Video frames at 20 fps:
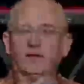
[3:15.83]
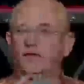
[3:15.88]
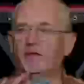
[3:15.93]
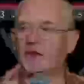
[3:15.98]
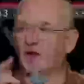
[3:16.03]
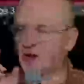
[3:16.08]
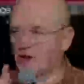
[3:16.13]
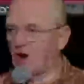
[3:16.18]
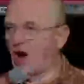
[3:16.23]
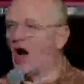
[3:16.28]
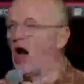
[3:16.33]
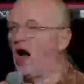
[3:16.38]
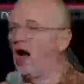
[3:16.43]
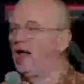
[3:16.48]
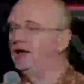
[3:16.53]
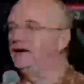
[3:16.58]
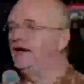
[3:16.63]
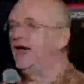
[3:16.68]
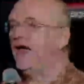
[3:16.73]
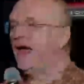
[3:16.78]
that
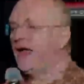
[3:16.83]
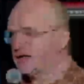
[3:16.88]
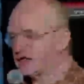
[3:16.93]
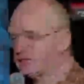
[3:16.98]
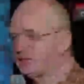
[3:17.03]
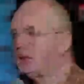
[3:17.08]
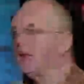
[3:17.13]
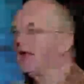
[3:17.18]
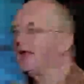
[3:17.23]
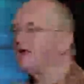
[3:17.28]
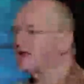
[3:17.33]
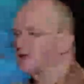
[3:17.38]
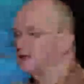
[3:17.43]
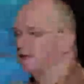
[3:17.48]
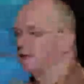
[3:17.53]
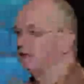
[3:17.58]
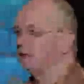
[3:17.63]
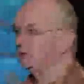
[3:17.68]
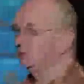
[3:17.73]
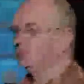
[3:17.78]
God has placed
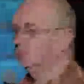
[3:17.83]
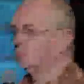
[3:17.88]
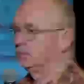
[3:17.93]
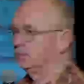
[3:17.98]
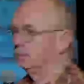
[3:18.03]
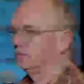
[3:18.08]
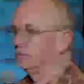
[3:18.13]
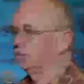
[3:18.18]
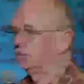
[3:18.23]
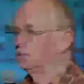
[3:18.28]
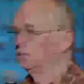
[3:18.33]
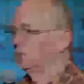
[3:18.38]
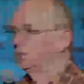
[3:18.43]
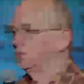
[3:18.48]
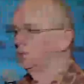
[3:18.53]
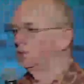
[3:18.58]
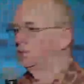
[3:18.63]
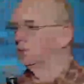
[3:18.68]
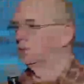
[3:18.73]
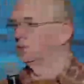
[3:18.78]
them.
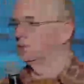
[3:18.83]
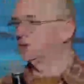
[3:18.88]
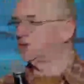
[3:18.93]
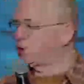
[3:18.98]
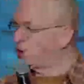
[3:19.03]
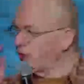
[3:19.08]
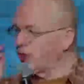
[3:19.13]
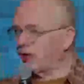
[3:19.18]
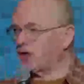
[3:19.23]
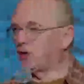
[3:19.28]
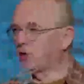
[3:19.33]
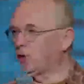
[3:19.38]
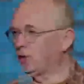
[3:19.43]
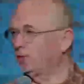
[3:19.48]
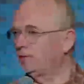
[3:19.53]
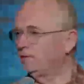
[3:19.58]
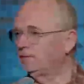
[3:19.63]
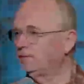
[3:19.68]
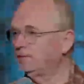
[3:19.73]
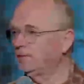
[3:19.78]
It's critical
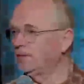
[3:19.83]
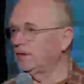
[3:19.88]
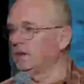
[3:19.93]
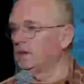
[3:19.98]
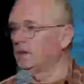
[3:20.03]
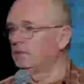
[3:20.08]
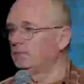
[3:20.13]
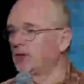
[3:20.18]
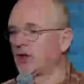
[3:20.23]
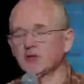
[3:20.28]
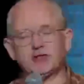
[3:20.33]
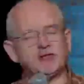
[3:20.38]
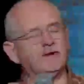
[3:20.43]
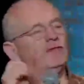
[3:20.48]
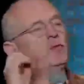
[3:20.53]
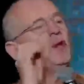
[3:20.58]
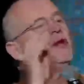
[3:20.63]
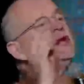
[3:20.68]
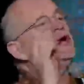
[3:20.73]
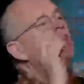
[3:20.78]
because if
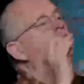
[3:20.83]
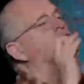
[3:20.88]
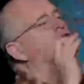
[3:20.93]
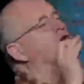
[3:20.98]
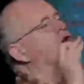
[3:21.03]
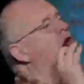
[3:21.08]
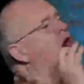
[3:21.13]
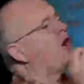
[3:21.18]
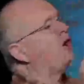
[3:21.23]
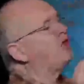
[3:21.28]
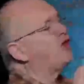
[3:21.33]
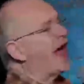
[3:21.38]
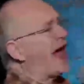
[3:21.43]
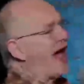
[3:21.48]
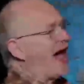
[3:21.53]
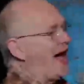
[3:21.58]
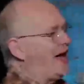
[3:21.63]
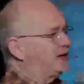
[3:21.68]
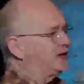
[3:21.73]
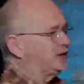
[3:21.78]
we don't know
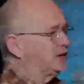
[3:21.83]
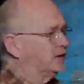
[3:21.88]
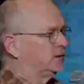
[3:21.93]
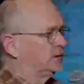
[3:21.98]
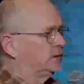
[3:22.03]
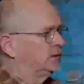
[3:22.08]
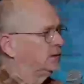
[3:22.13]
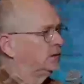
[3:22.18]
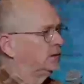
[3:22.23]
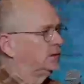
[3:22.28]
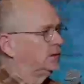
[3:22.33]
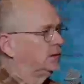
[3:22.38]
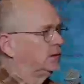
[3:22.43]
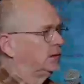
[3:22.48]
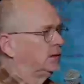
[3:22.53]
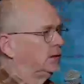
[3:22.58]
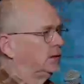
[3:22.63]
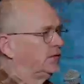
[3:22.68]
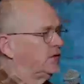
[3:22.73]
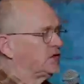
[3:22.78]
that,
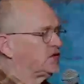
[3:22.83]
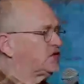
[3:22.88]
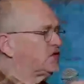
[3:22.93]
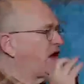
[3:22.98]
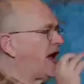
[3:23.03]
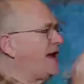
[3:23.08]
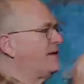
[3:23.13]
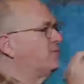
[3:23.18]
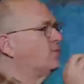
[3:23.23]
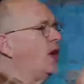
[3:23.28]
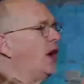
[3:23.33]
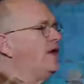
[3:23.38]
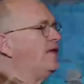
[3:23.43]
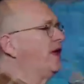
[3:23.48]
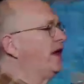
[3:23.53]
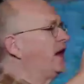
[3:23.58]
the same way that